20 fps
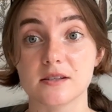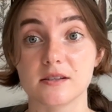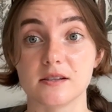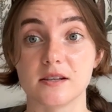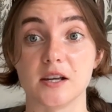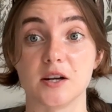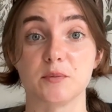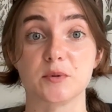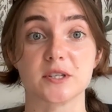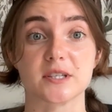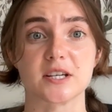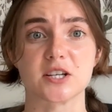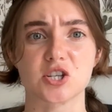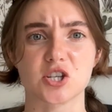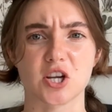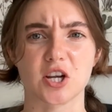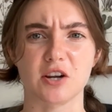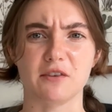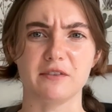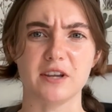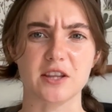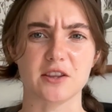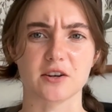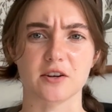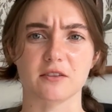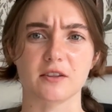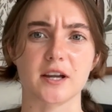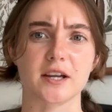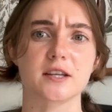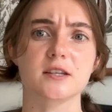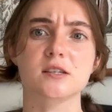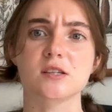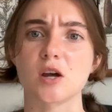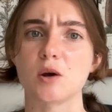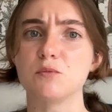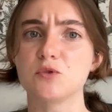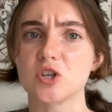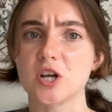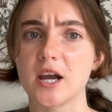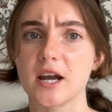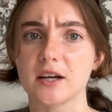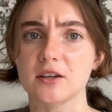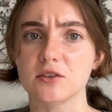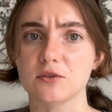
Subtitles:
in a position of either like subject